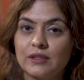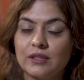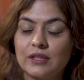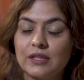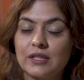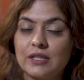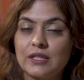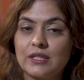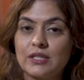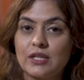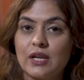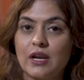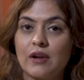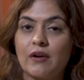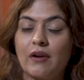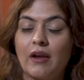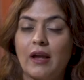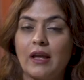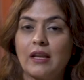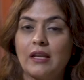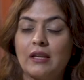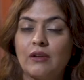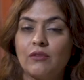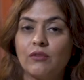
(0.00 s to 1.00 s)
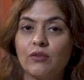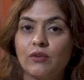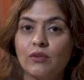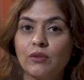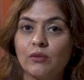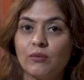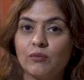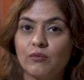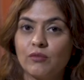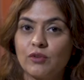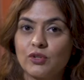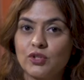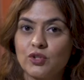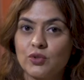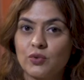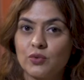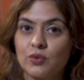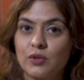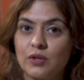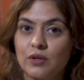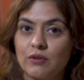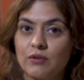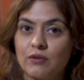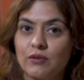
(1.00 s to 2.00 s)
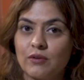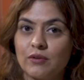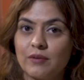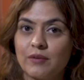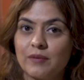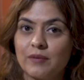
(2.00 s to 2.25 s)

Is there any rhythm which you hear?